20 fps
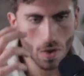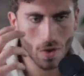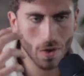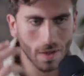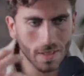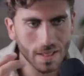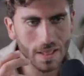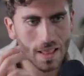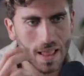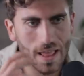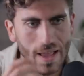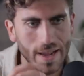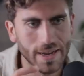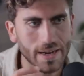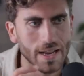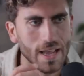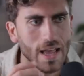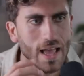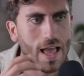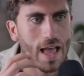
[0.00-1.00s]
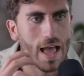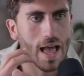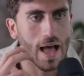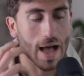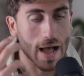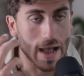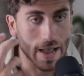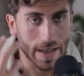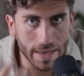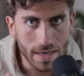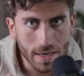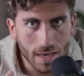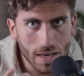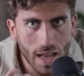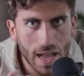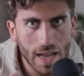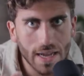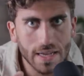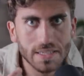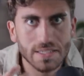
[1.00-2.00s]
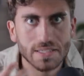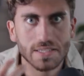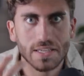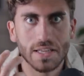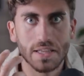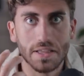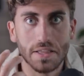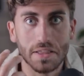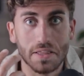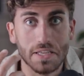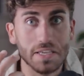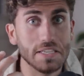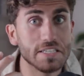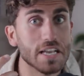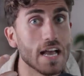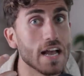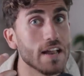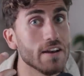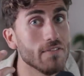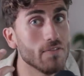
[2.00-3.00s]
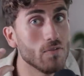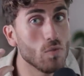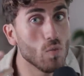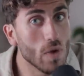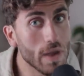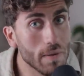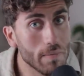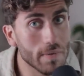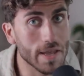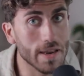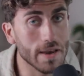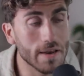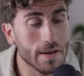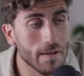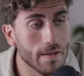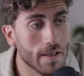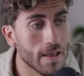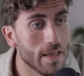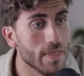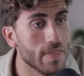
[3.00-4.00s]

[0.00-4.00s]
online idolize these kind of women.